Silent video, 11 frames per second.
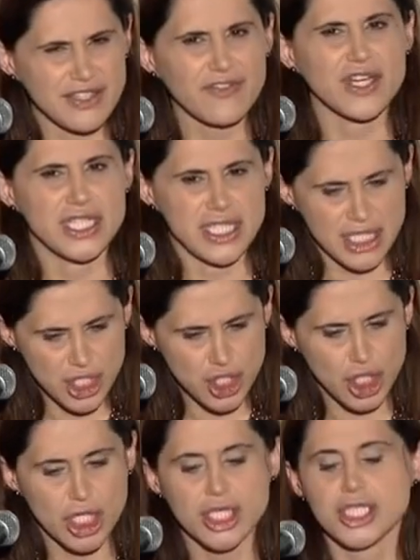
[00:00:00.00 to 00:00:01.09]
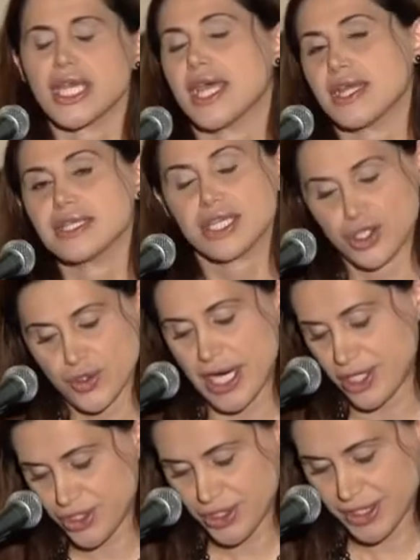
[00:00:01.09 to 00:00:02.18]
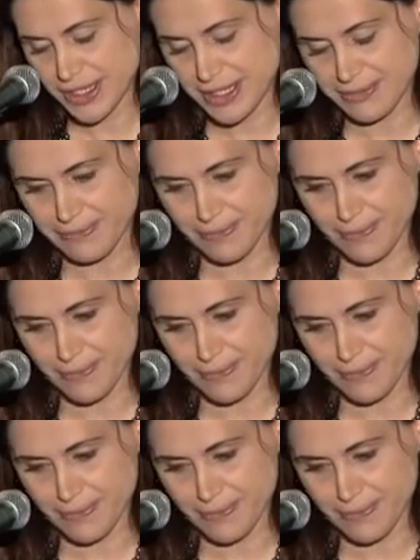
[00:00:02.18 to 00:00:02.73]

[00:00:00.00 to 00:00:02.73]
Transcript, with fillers: different discharge and contractions.